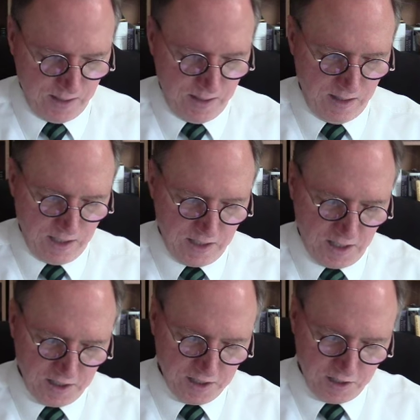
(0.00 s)
They
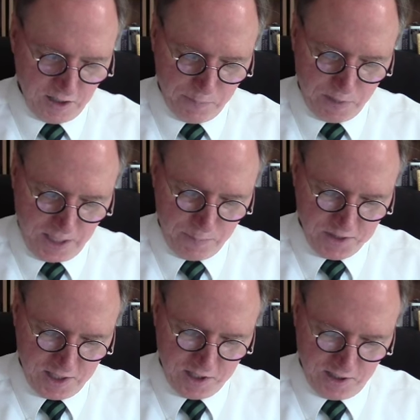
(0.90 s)
constitute a
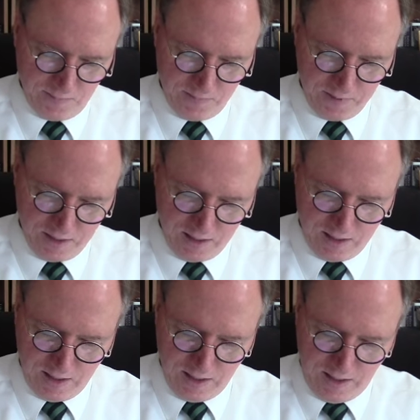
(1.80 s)
proposition,
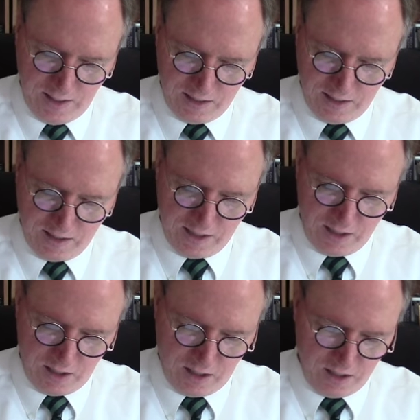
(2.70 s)
and yet they
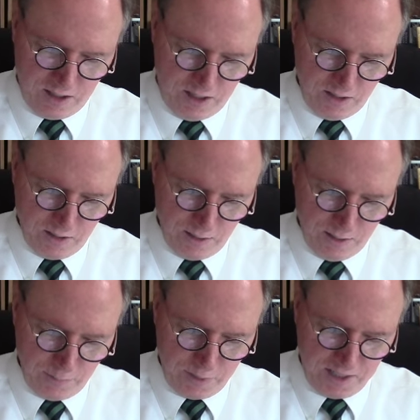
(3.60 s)
are here
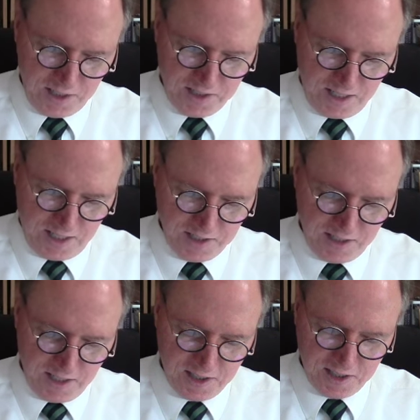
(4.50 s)
placed as
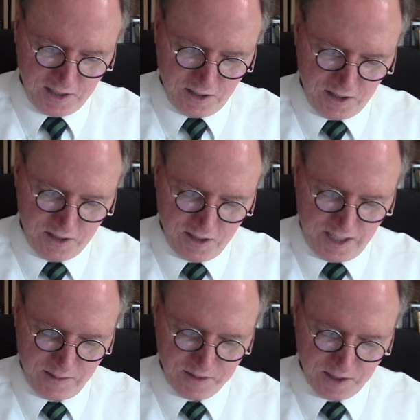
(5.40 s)
necessary to
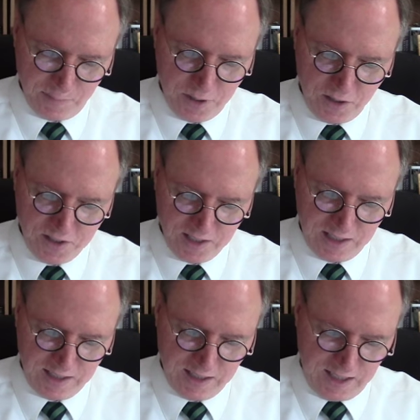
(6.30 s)
that
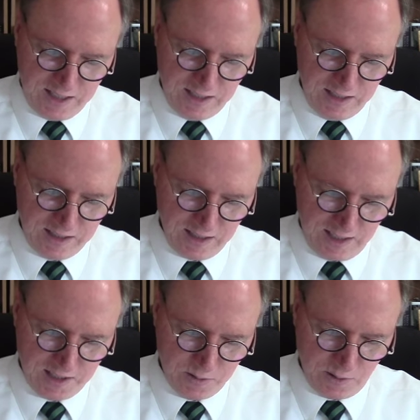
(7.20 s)
supposedly
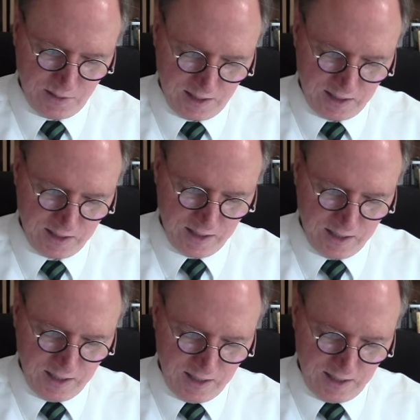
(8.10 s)
non-intellectual thing
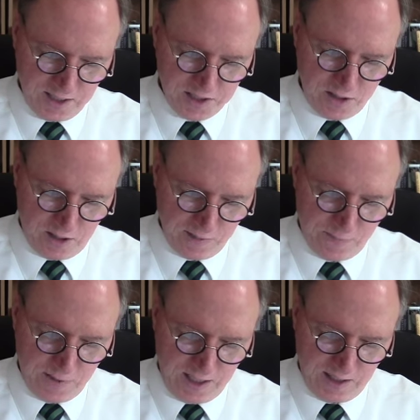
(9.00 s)
that is called
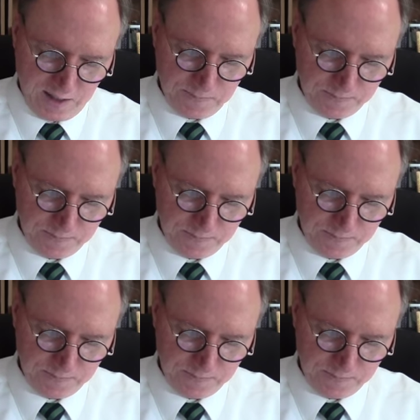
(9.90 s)
faith.